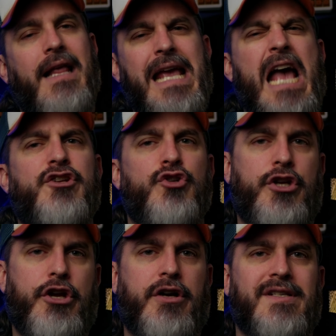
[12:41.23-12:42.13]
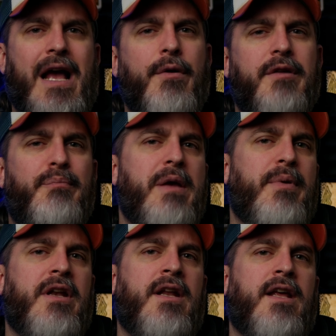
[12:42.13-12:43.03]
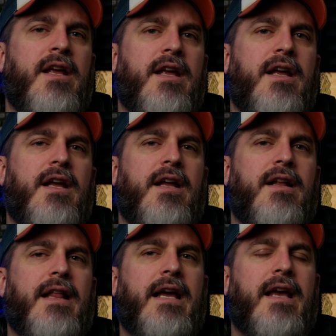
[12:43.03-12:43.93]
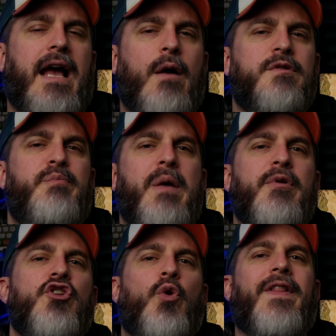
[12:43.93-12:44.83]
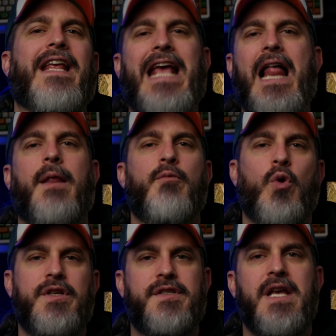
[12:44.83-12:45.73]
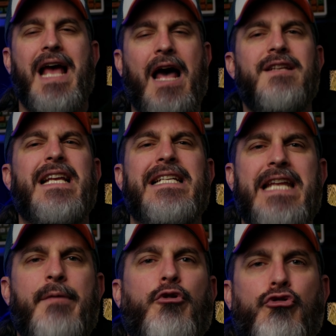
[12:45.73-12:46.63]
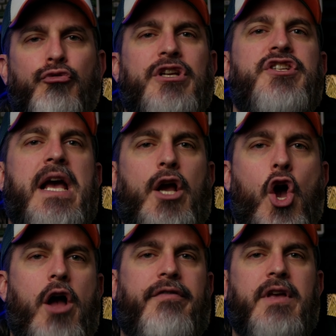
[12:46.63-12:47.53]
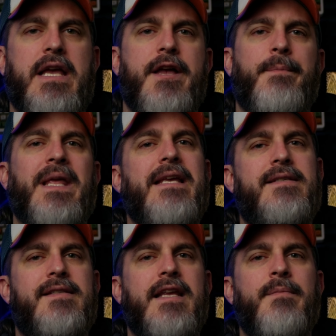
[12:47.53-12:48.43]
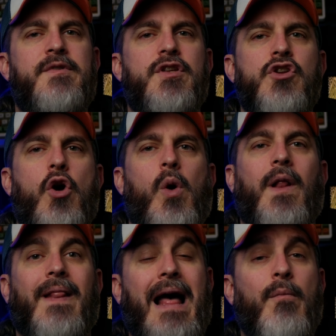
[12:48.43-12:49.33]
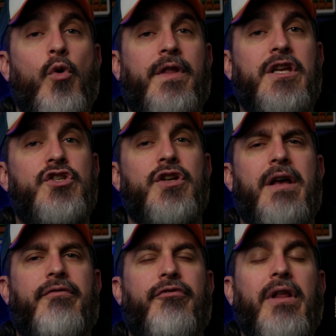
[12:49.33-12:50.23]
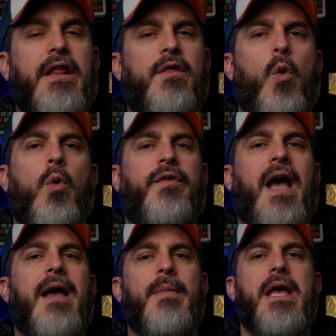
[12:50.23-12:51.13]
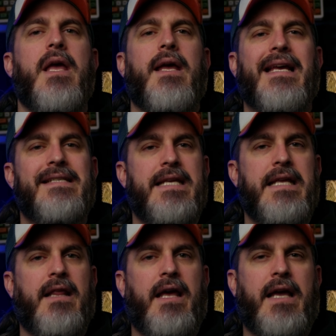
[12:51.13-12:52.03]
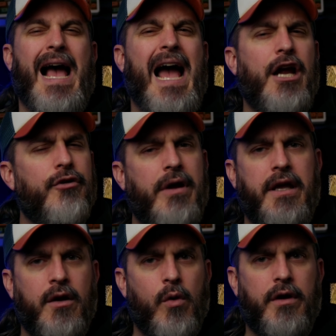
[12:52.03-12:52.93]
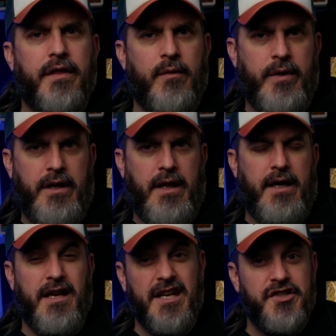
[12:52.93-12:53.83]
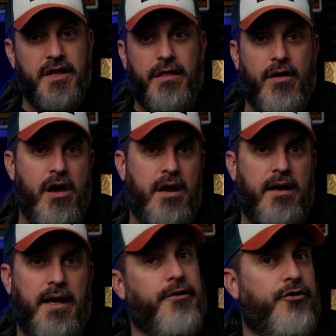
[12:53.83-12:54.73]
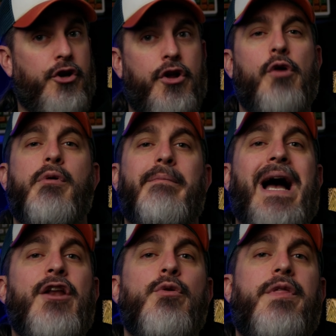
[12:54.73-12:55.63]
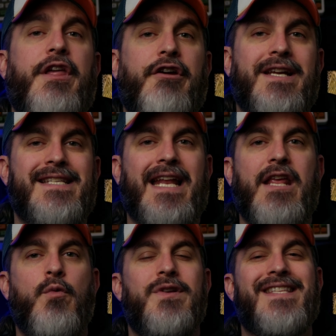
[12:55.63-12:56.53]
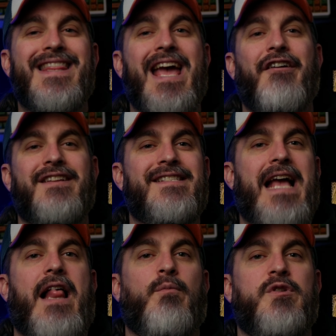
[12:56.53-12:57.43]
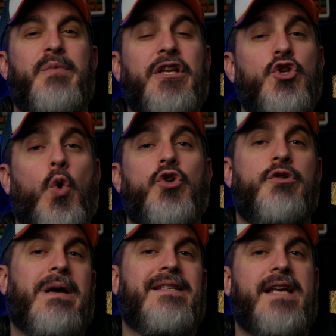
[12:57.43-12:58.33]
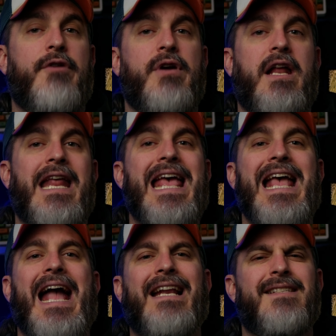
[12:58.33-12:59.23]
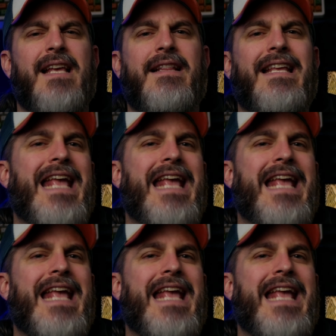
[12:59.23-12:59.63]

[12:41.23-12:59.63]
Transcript: like extra curious. How did Pippin, like, how is Pippin doing the Gollum noises? How does that tip Grishnak off? He seemed to know a lot more than he should have really the whole time. Is he like a higher ranking orc than we like initially thought? Dunno, but my new theory is that he was there as Gollum was being tortured by Sauron and is like the